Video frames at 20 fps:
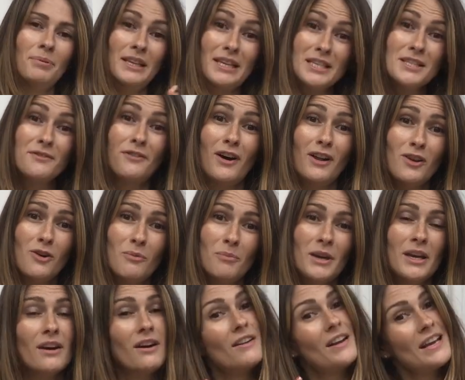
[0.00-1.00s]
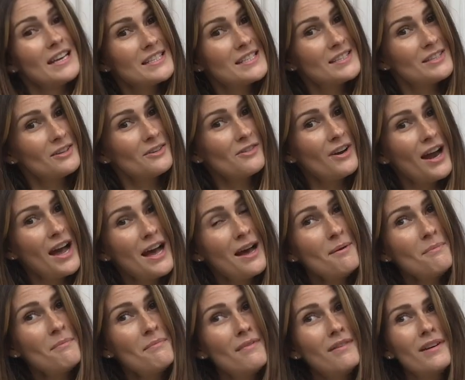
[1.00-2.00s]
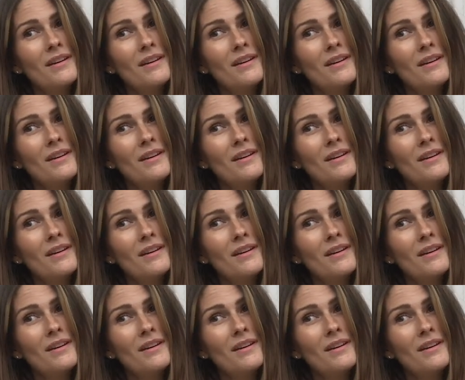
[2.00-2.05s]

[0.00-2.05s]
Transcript: Please follow me on Instagram,